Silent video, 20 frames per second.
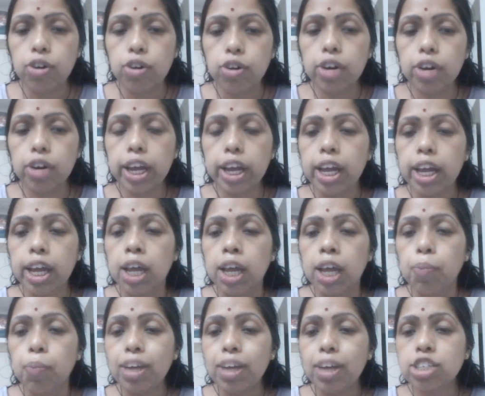Okay,
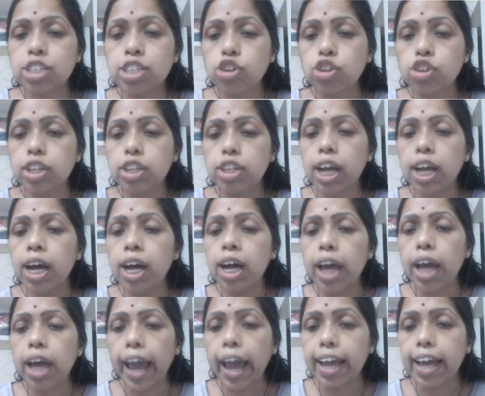based on the
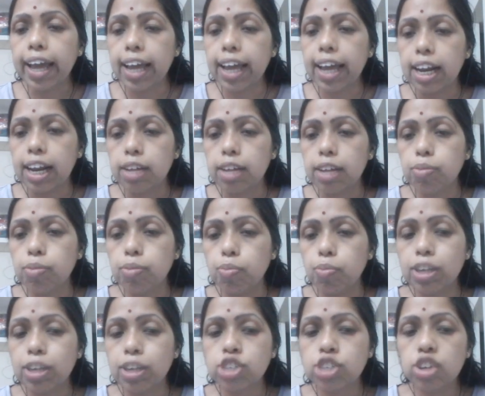angle,
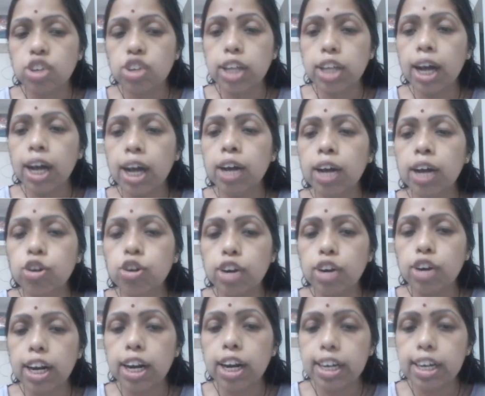based on the
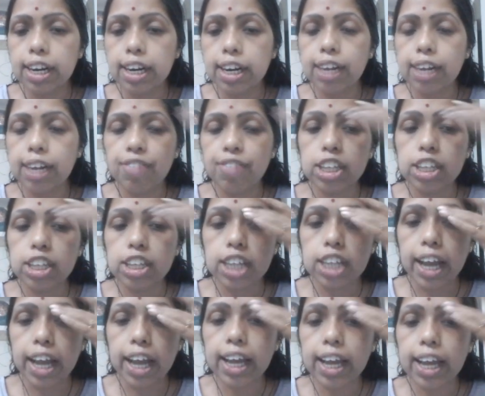total internal reflection
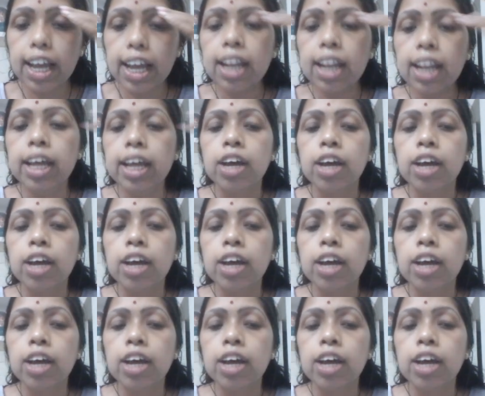angle,